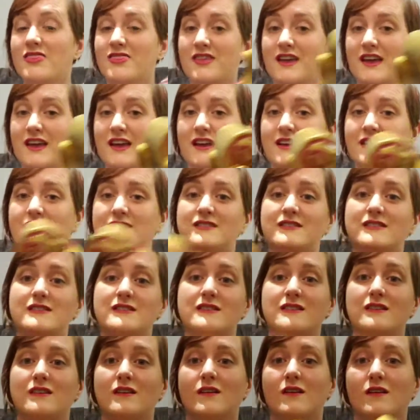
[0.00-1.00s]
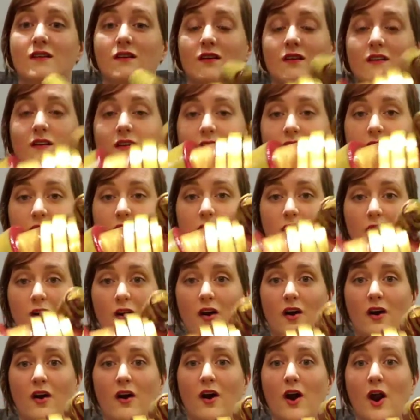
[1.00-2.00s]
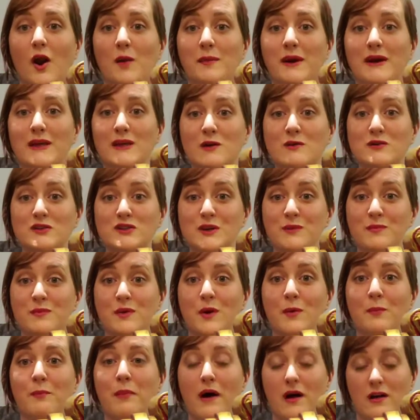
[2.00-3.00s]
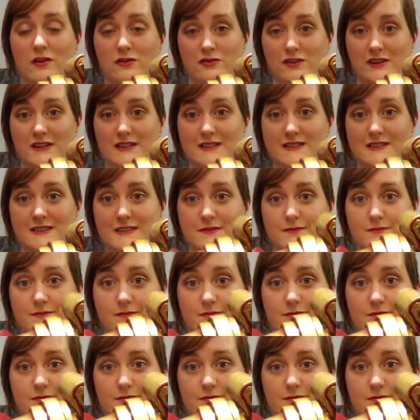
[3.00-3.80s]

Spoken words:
These are my Yojimbo pauldrons.